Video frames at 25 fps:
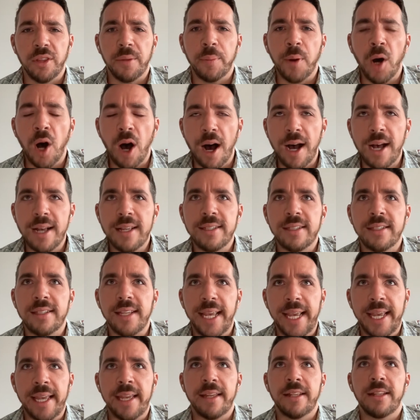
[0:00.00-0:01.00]
the pause
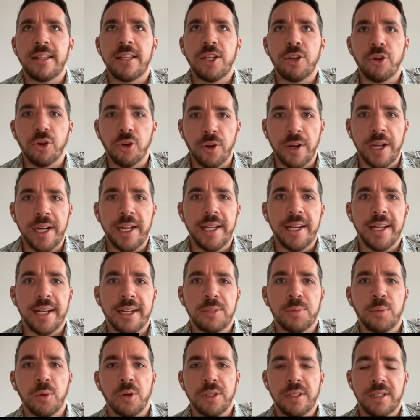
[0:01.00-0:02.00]
in the Ukrainian
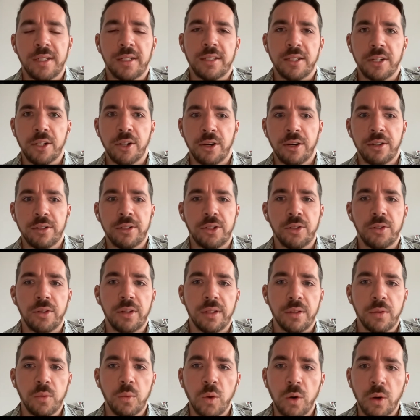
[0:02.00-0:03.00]
exports that's occurred due to
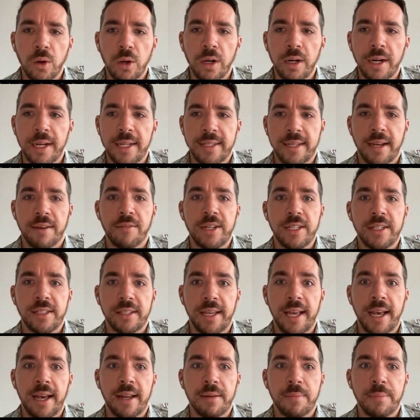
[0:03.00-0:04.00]
the war has obviously
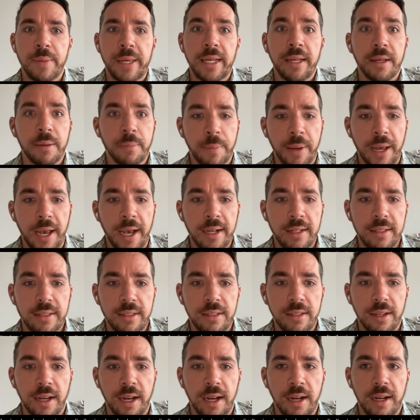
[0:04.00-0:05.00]
had a big impact
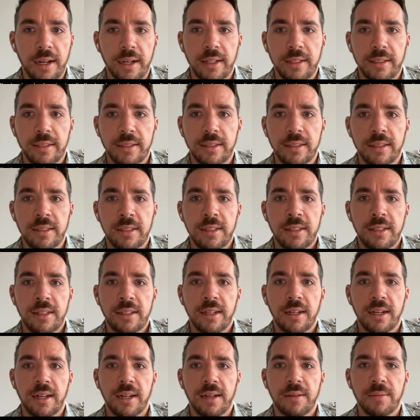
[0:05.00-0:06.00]
on
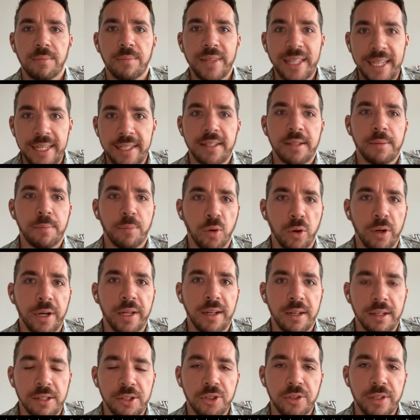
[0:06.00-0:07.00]
these importing
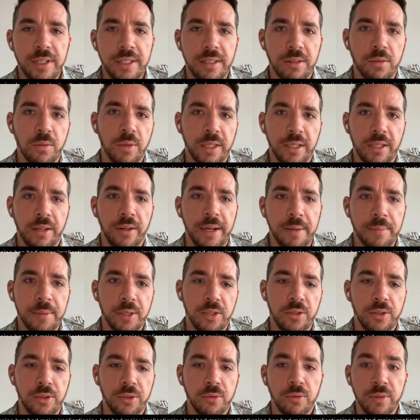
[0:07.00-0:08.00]
countries and what they're able
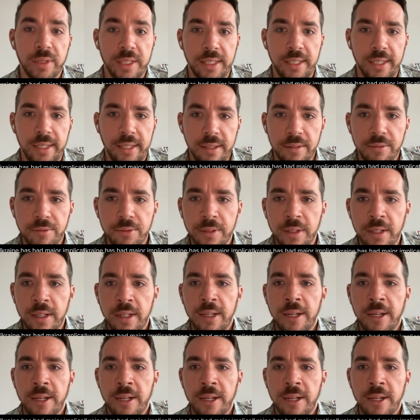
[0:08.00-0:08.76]
to receive.